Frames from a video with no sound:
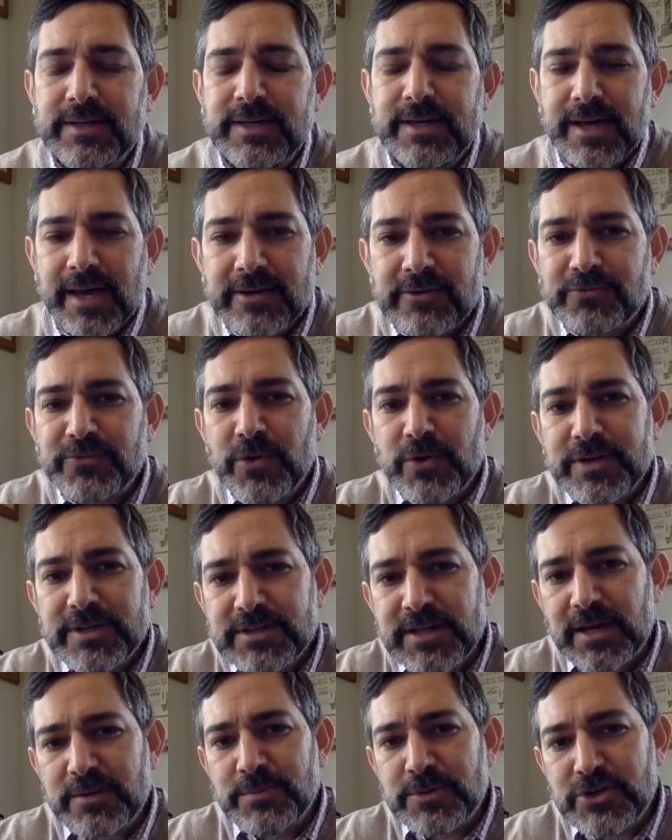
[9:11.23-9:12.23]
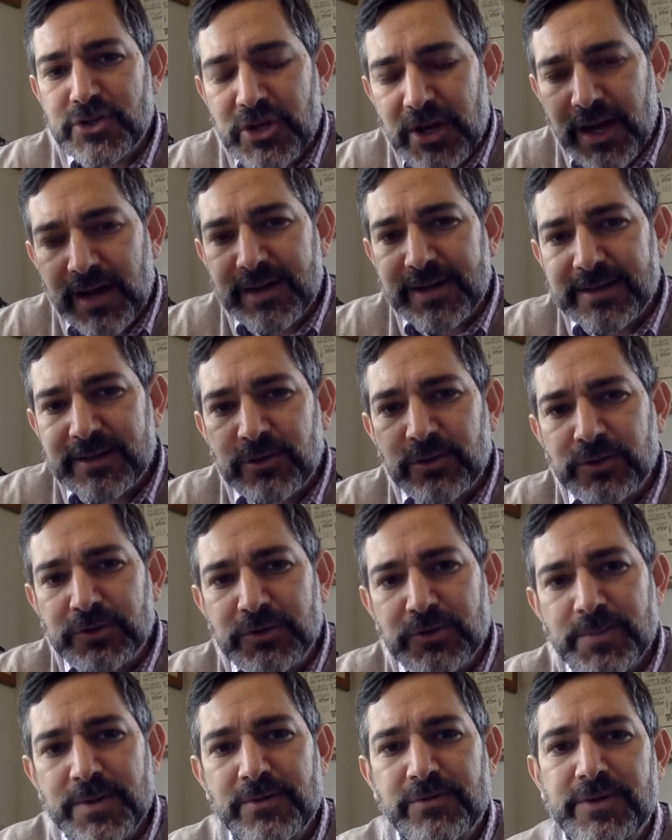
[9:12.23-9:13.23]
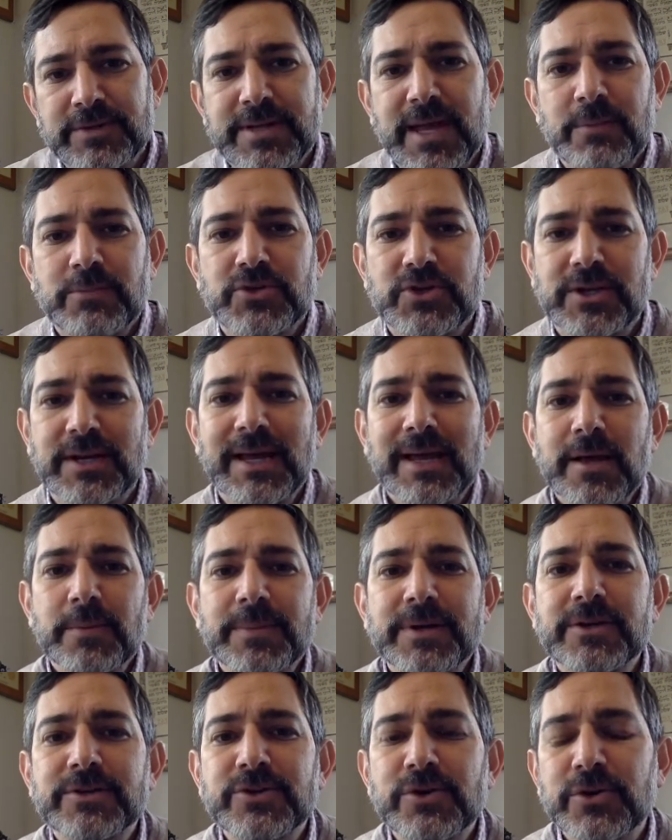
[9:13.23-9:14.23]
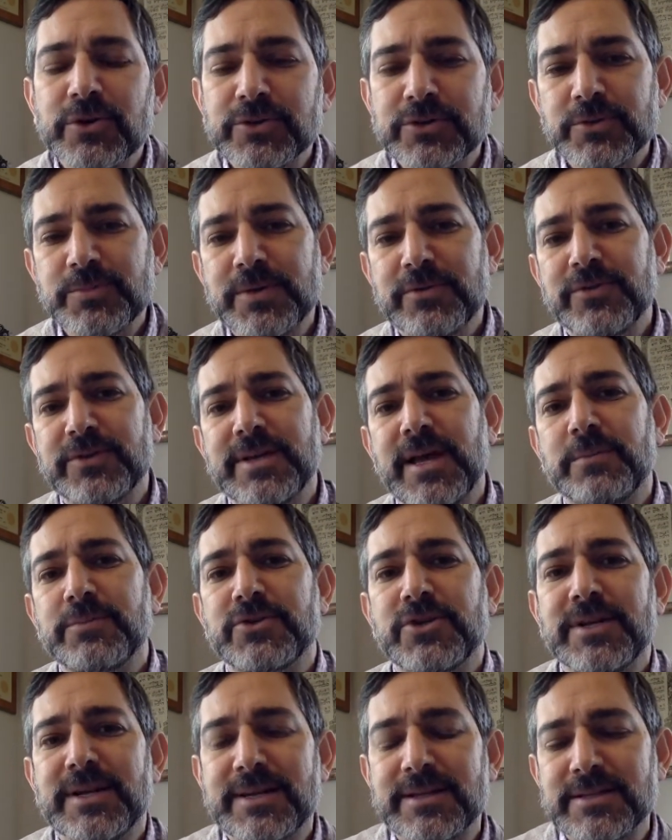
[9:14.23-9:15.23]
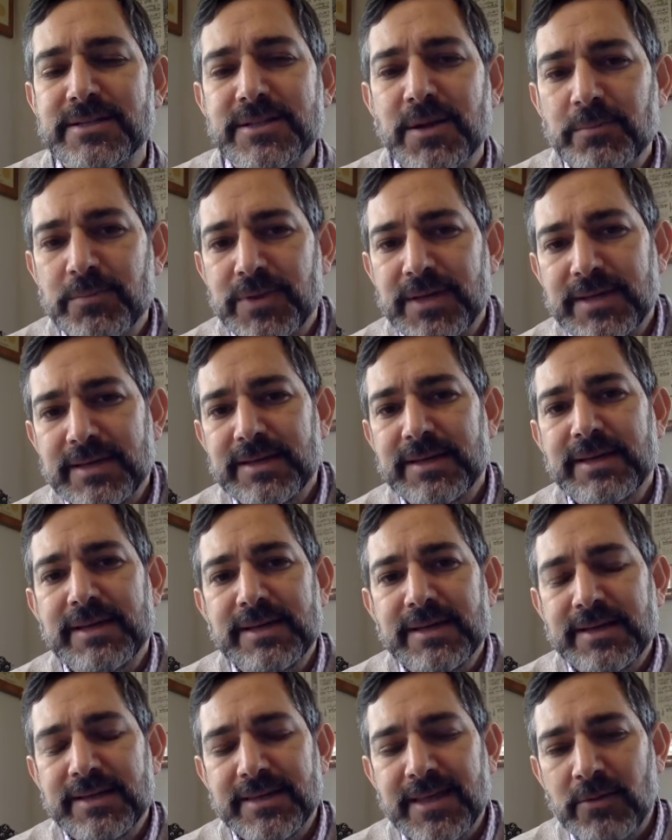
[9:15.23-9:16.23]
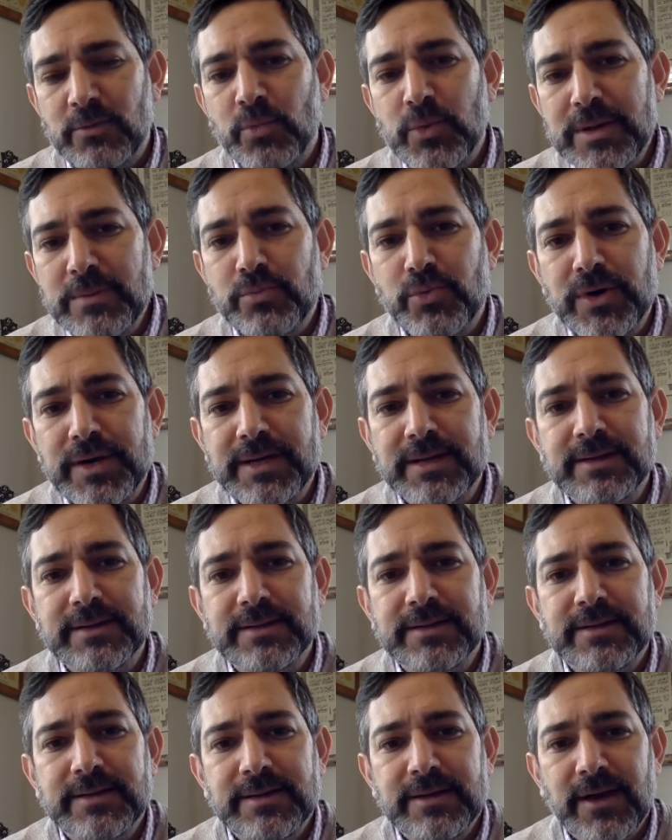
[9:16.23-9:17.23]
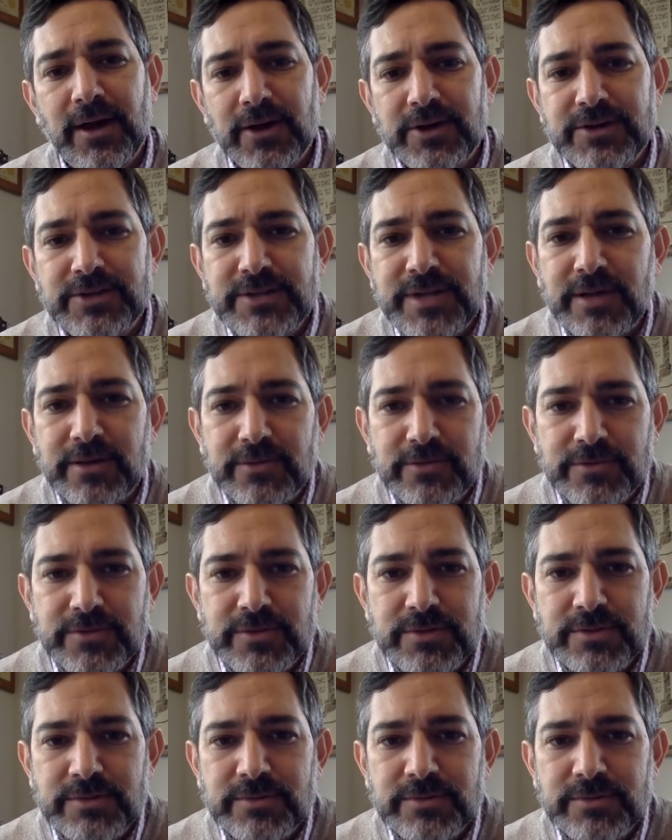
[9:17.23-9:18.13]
and focused on Mashiach and ultimate redemption, because ultimate redemption is something that we bring ourselves,